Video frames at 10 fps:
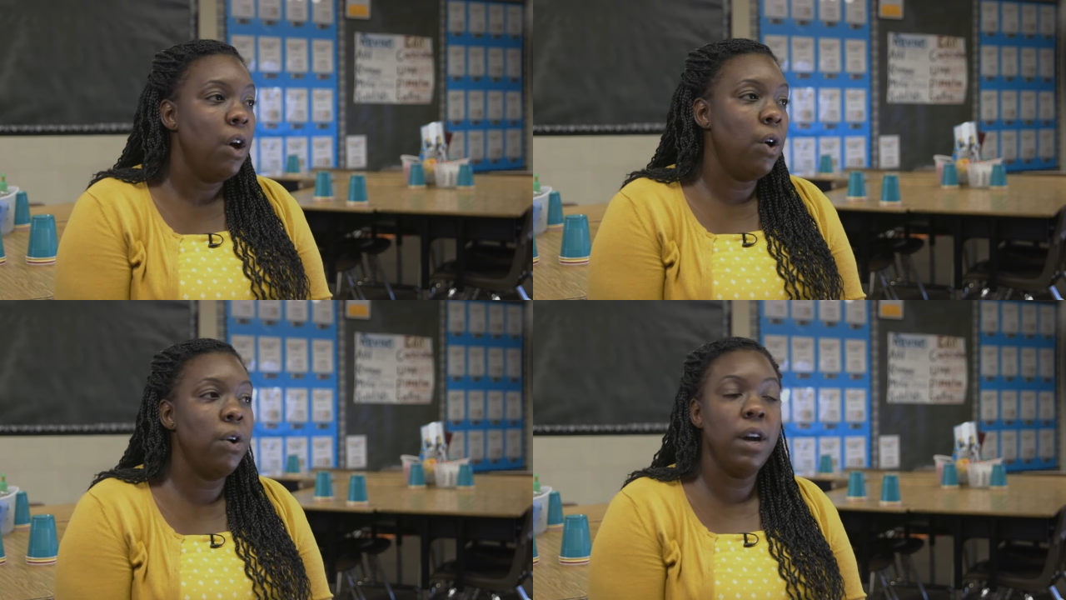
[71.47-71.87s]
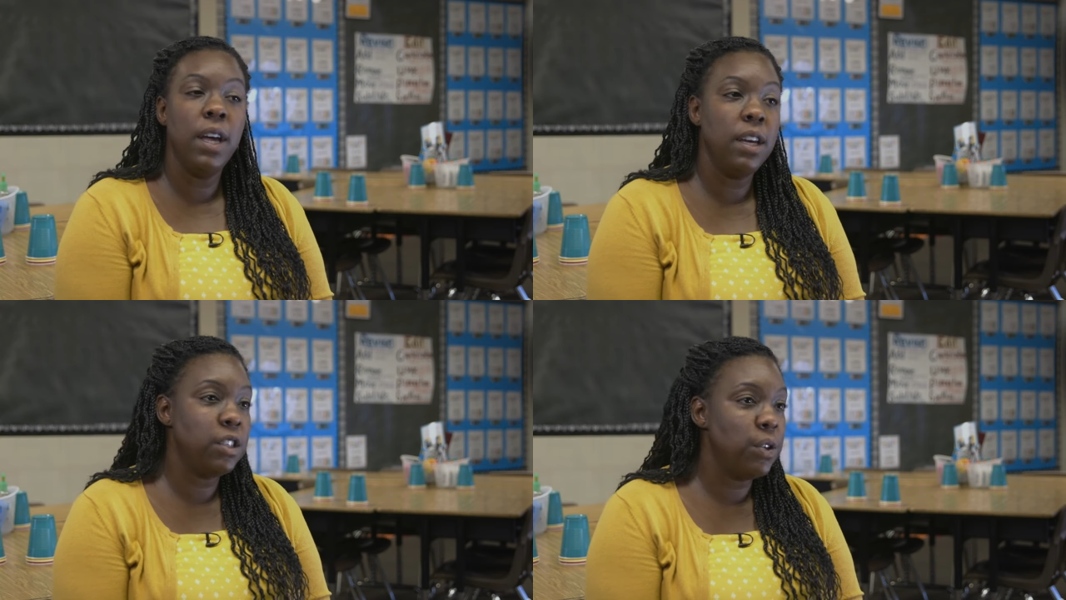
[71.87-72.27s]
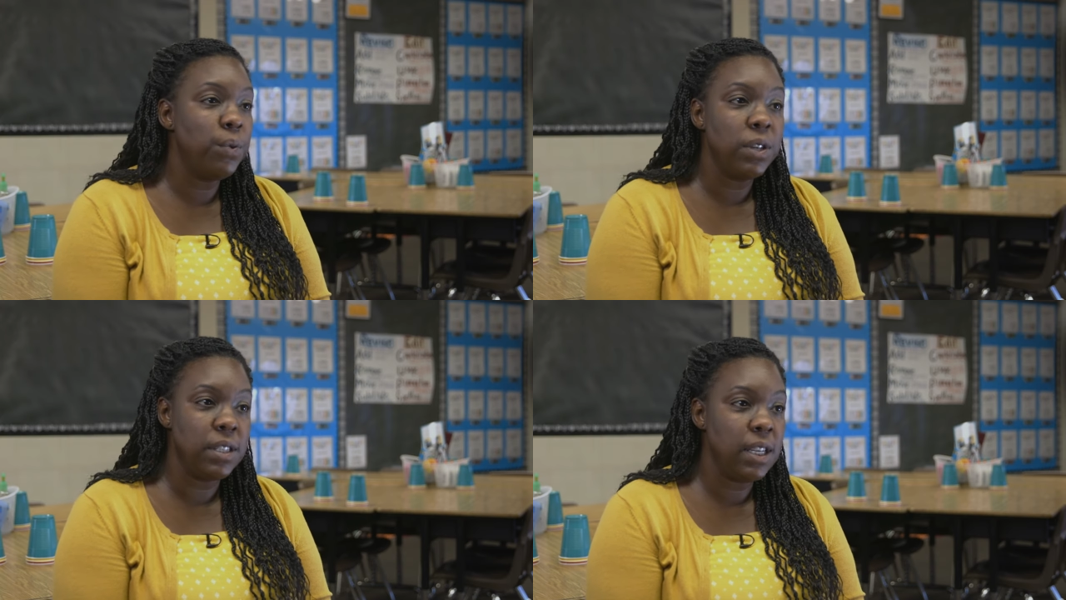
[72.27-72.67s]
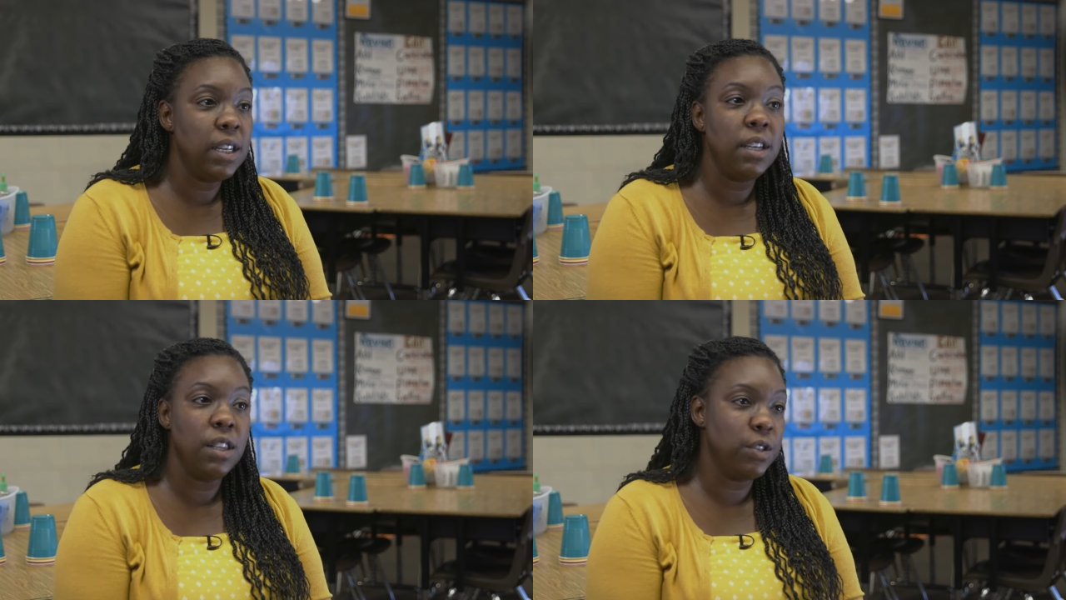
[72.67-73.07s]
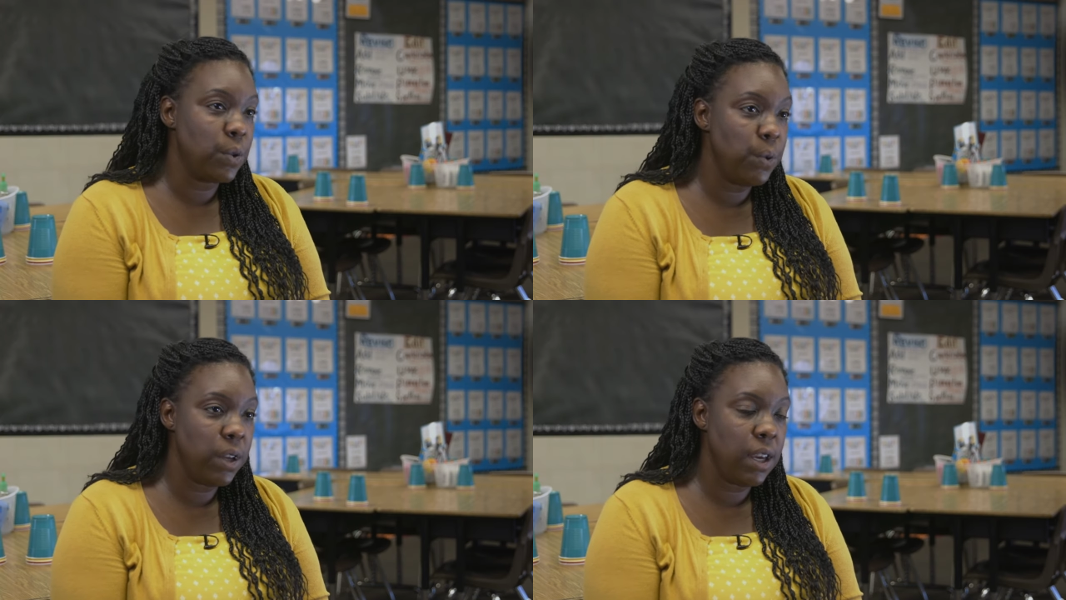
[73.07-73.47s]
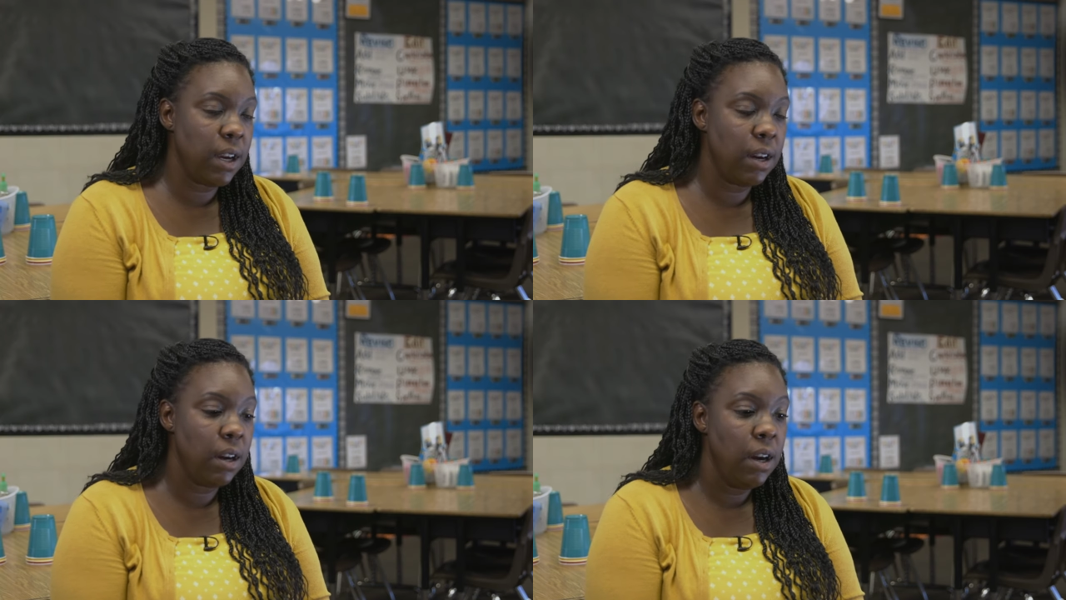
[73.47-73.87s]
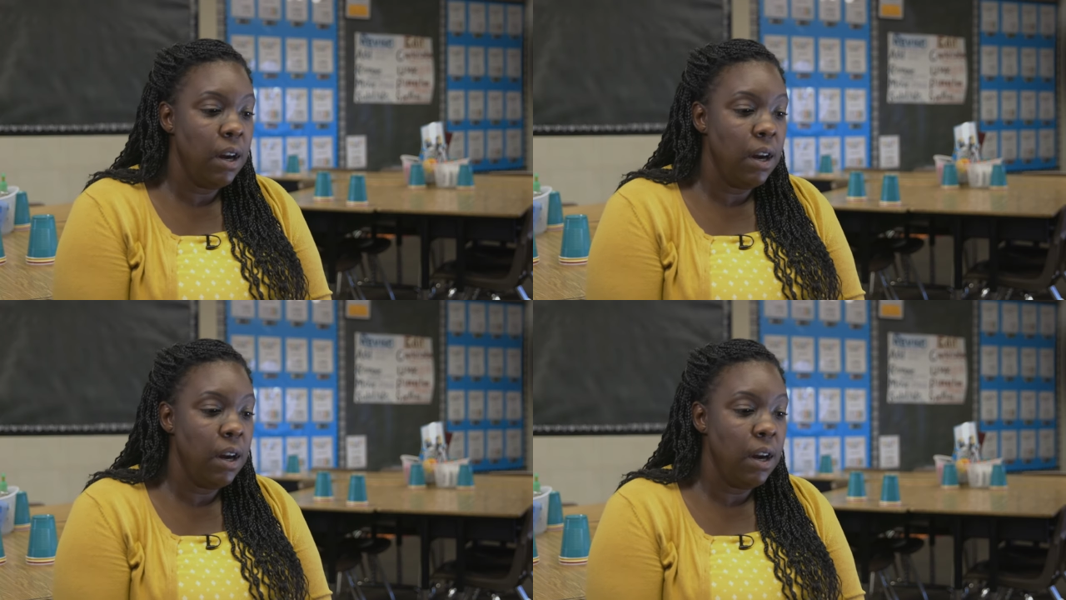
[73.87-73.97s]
or a hug towards the end of the school year.